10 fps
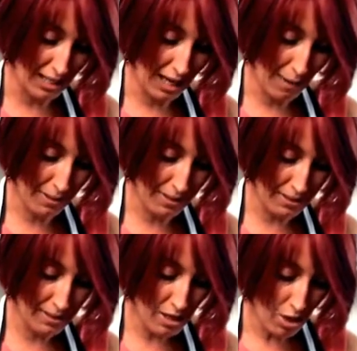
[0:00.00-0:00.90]

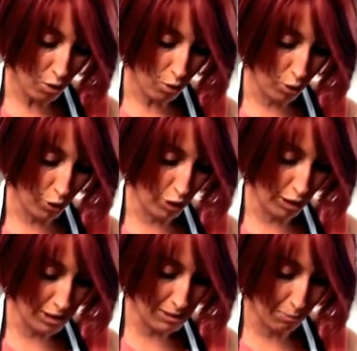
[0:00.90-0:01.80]
lemons, or you
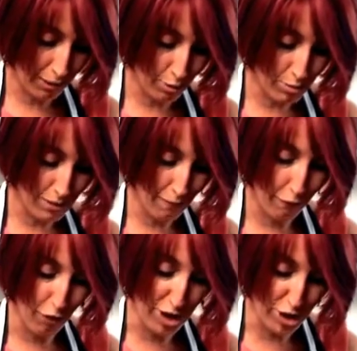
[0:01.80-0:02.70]
can sprinkle some
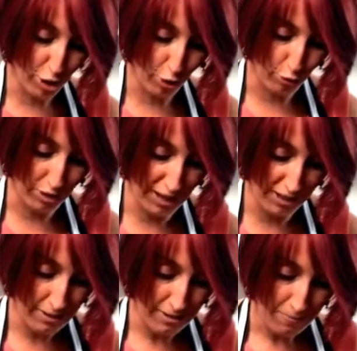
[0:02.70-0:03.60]
fresh
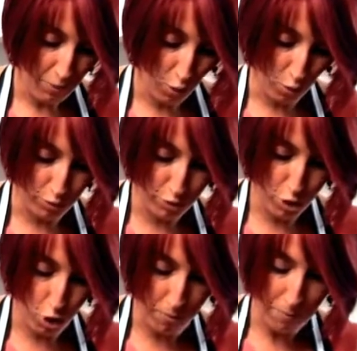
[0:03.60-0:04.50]
coconut on
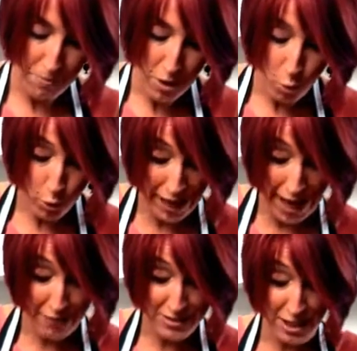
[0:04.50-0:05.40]
top. What I
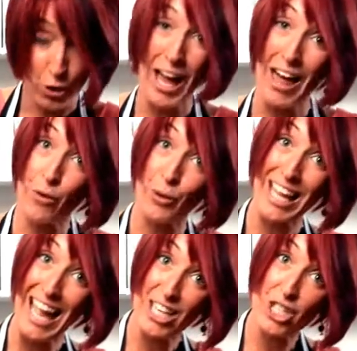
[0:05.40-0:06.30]
have done on other
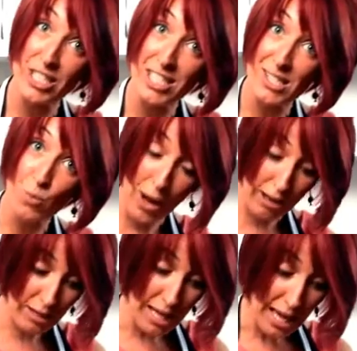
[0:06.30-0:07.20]
occasions as
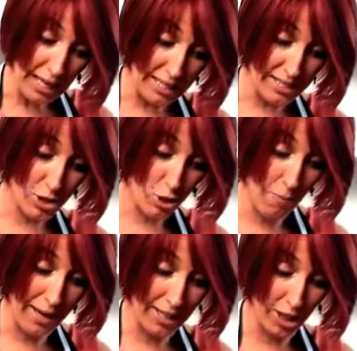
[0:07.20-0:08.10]
well is to
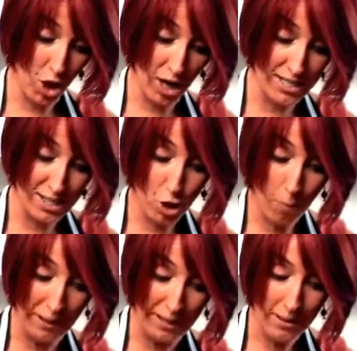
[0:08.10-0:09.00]
make a nice
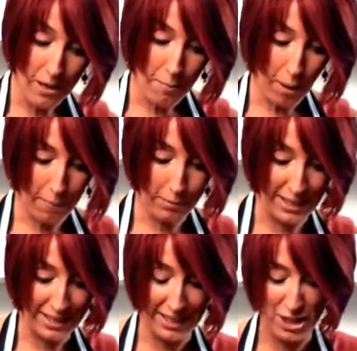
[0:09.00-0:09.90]
topping by
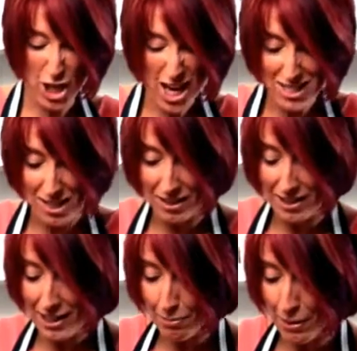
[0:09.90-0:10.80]
blending just a
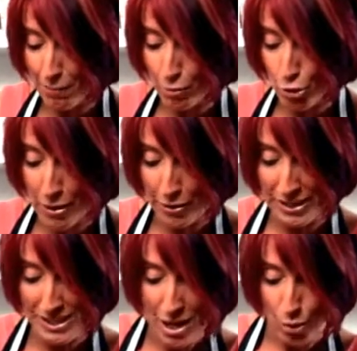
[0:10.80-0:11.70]
little bit of
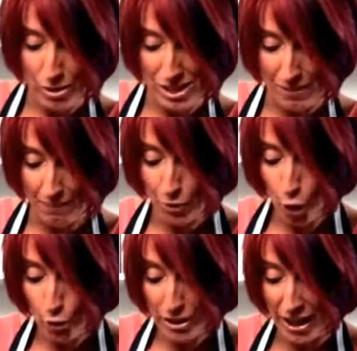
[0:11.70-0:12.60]
blueberries with some
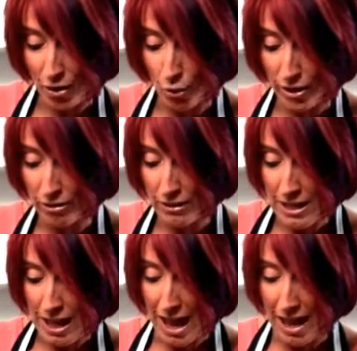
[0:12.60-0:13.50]
coconut oil
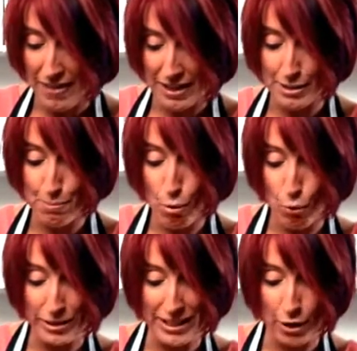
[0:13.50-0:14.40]
and then just
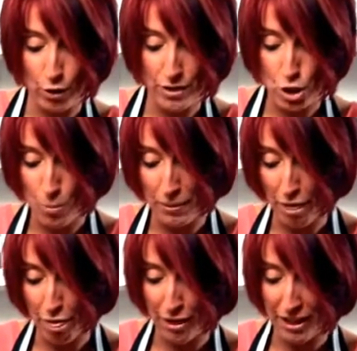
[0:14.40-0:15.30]
pouring that over the top in
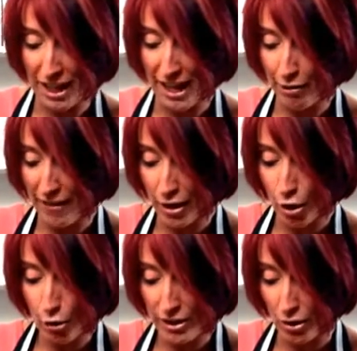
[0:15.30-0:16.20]
a thin layer, and that
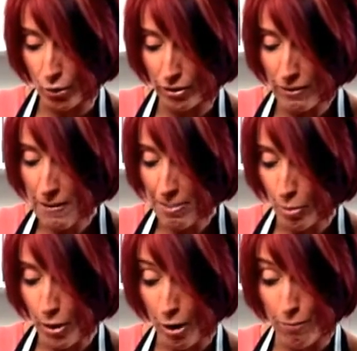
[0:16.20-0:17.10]
coconut oil
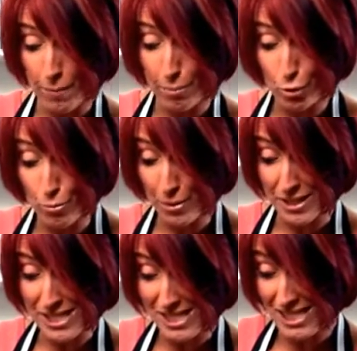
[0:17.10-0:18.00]
will help the
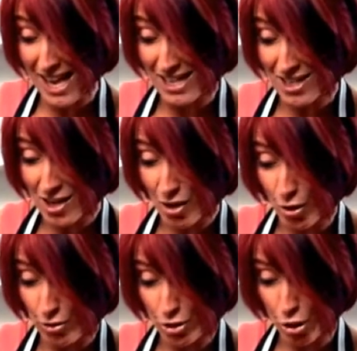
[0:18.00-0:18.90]
blueberries set
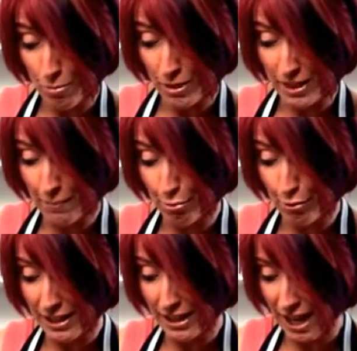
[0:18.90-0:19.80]
on top and you get a
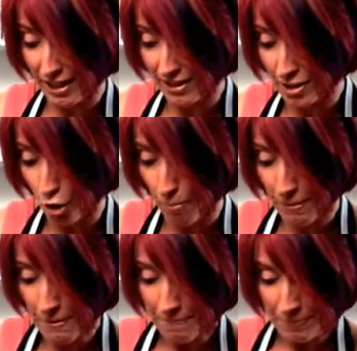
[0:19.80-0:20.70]
pretty coloured top.
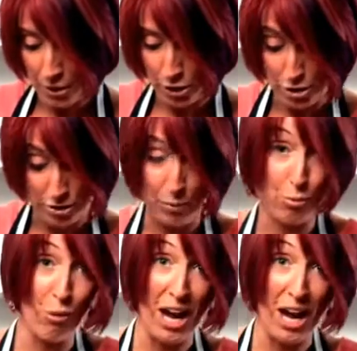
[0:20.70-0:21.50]
And you can do that with